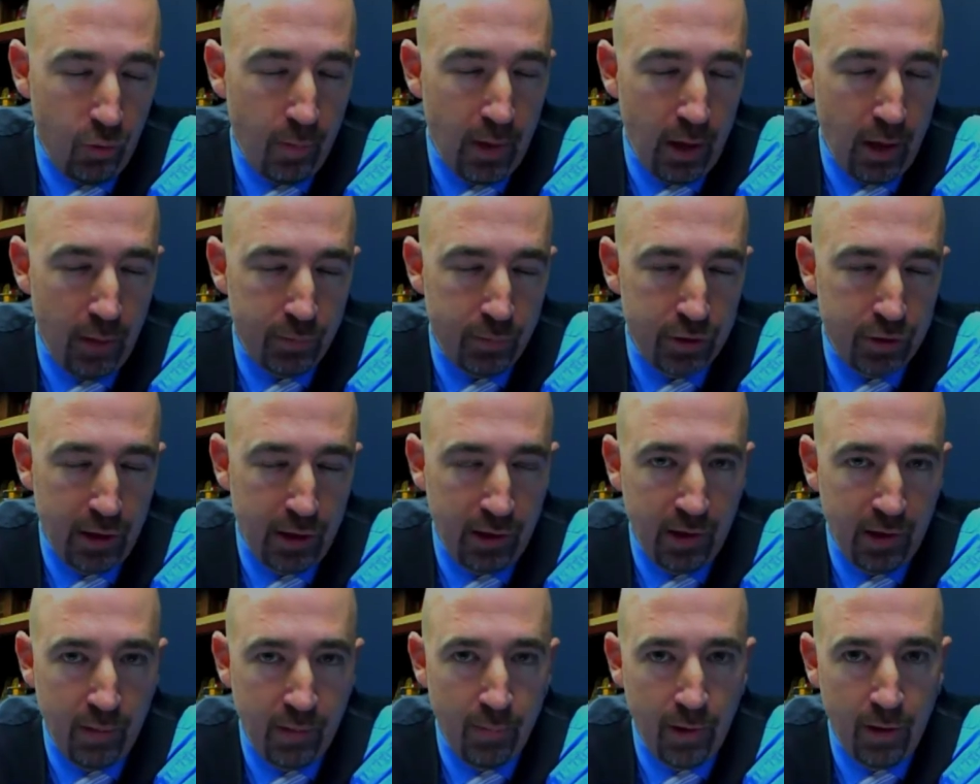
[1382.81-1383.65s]
I'm
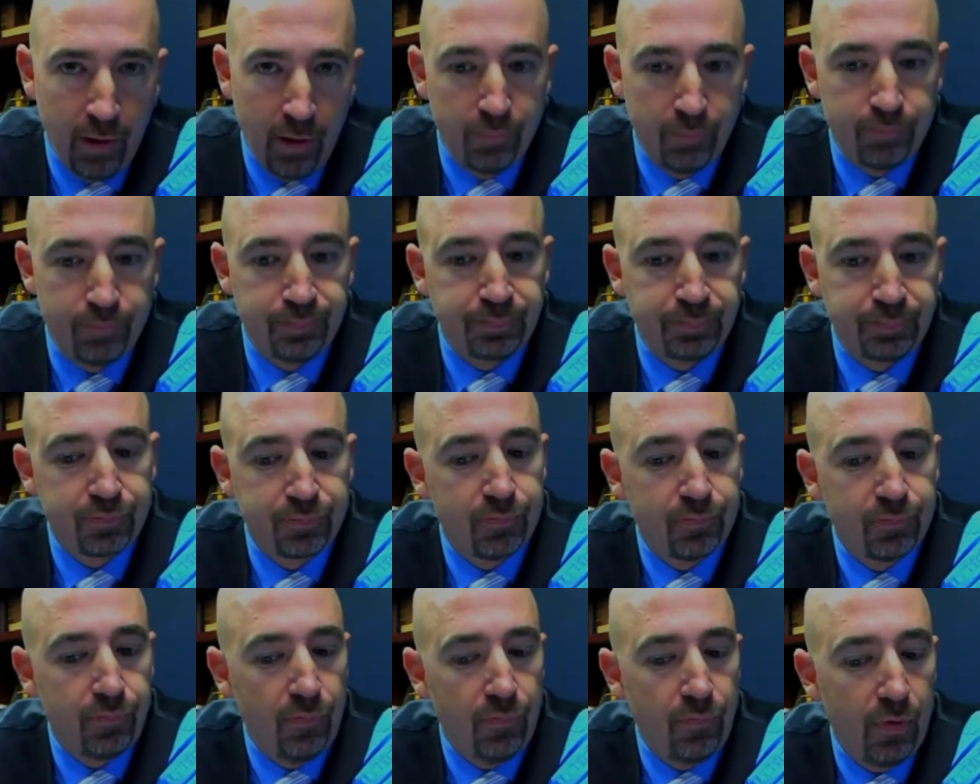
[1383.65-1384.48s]
talking about,
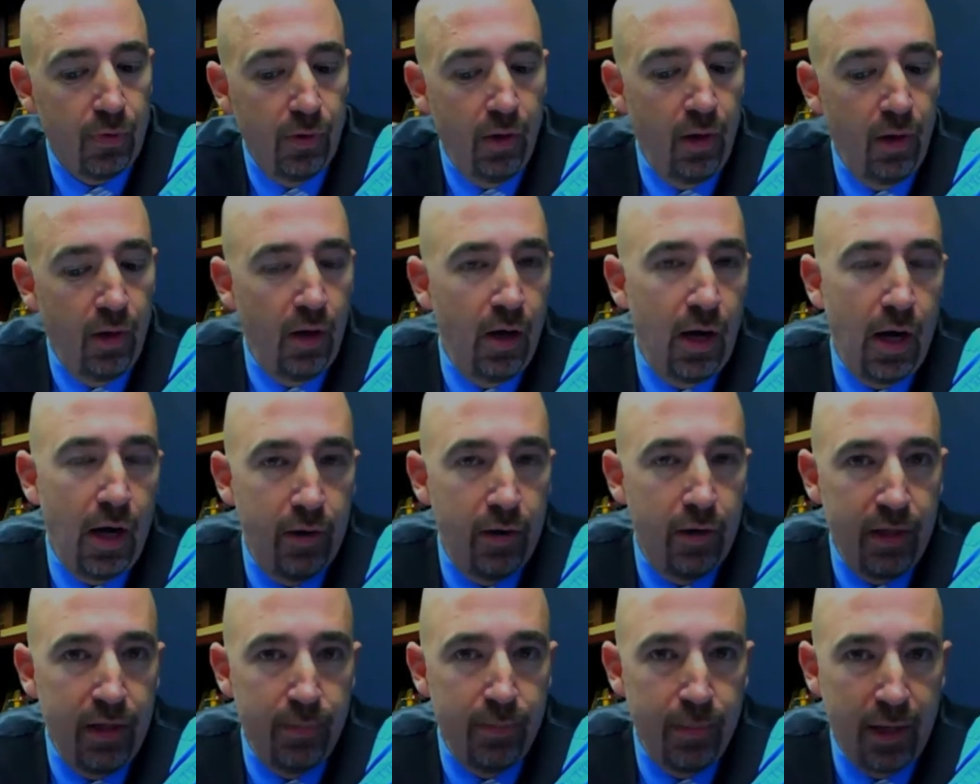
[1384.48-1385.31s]
how
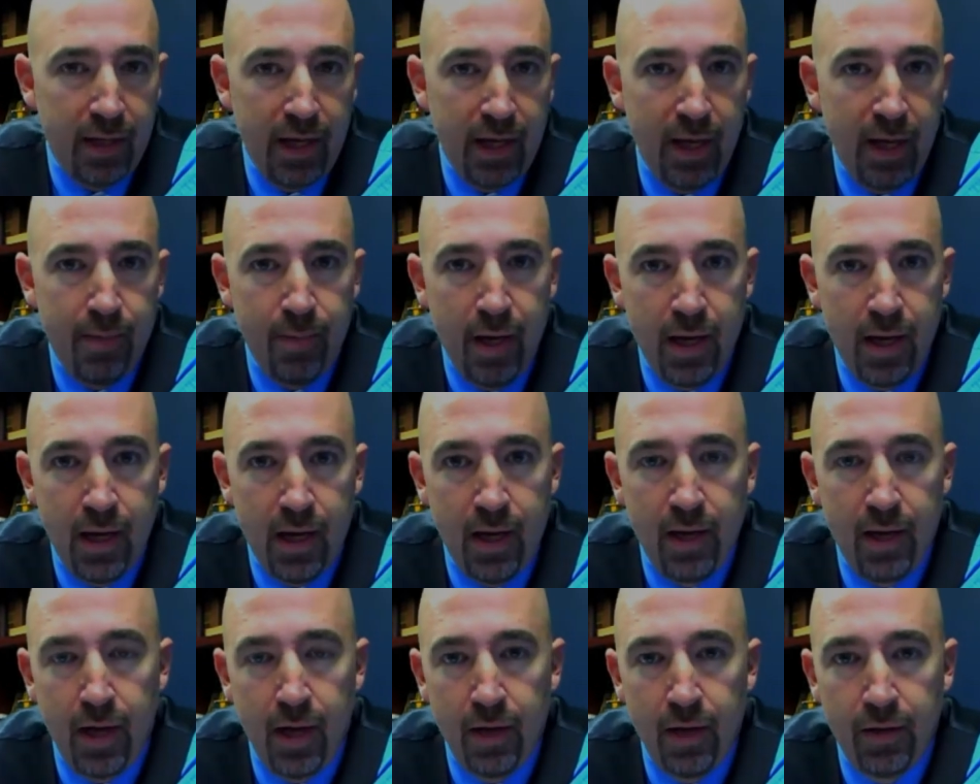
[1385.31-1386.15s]
he became
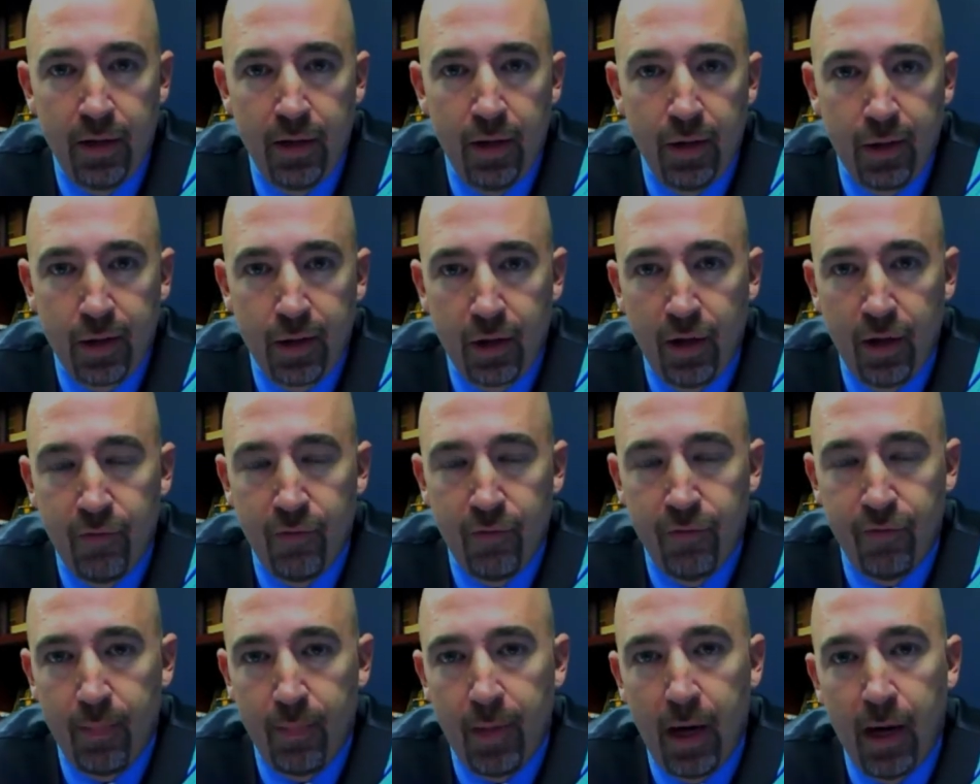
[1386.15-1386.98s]
in on this
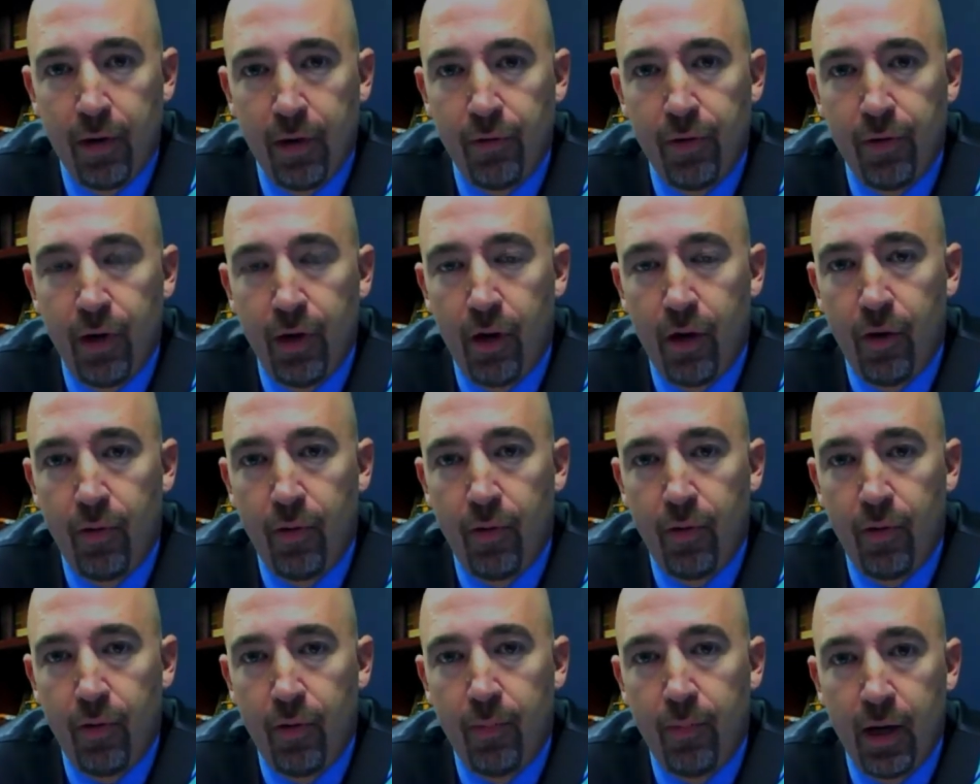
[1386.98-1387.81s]
cover-up, I don't know,
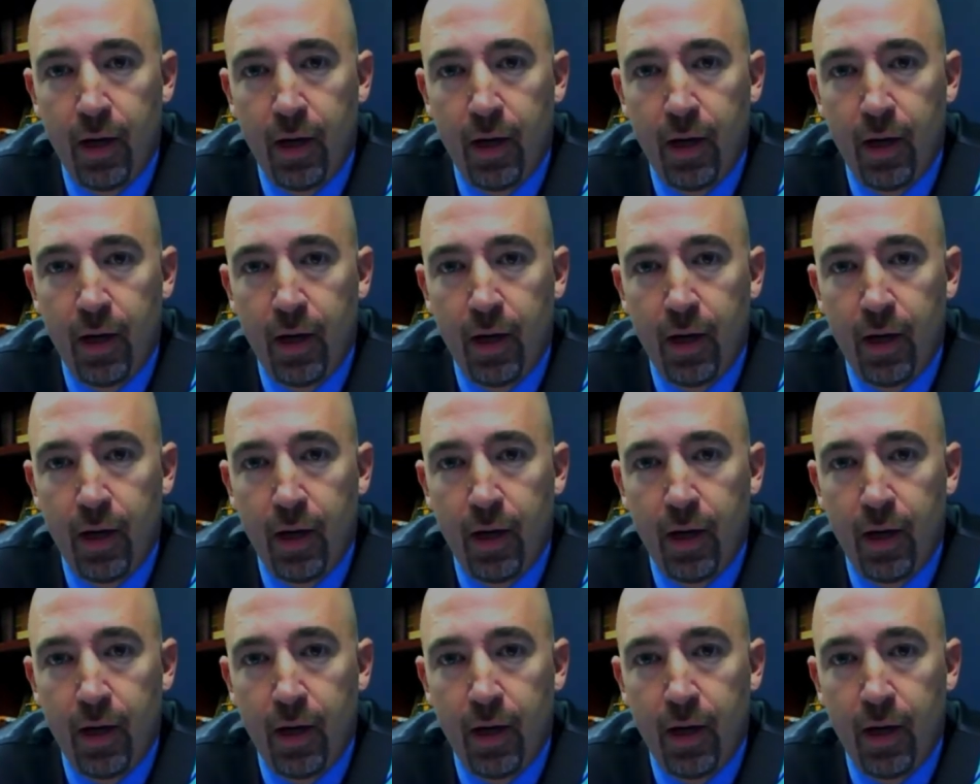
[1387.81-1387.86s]
but